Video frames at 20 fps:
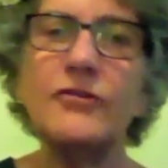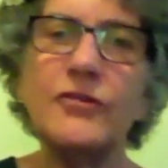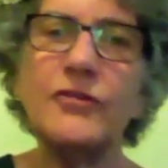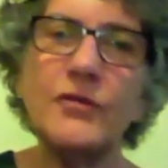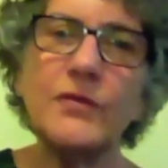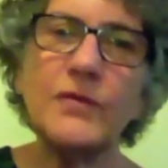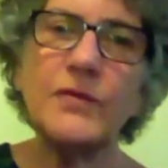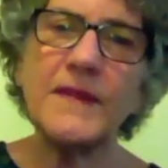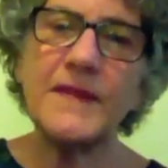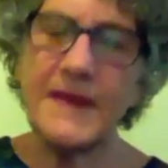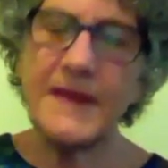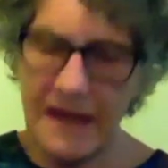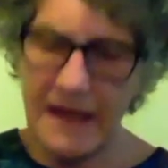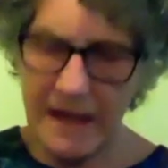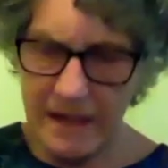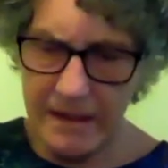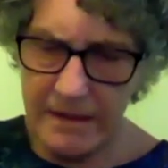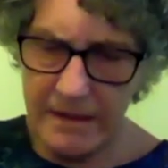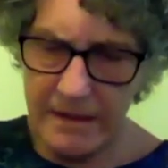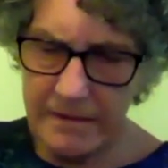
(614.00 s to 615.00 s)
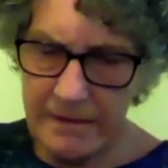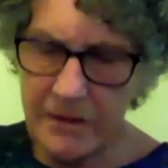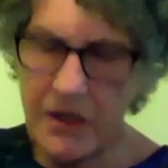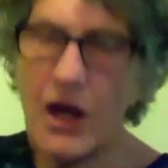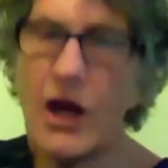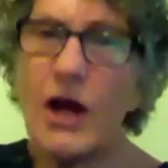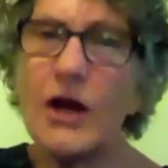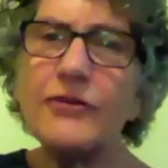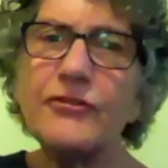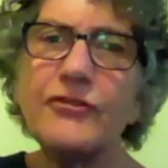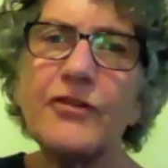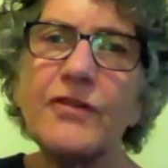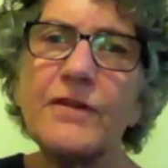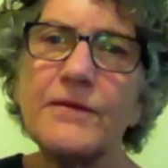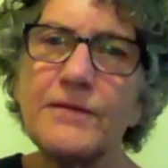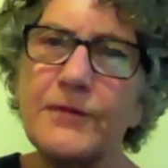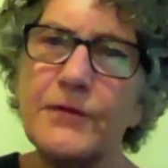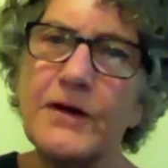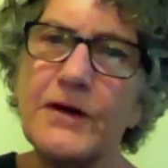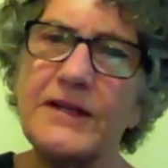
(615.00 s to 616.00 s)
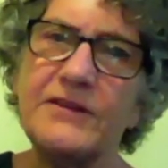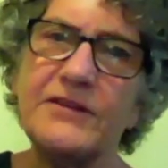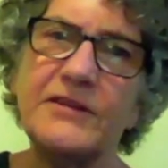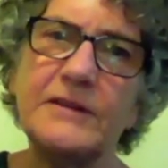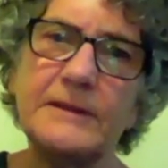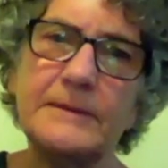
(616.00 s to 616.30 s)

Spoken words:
to the arch of the foot.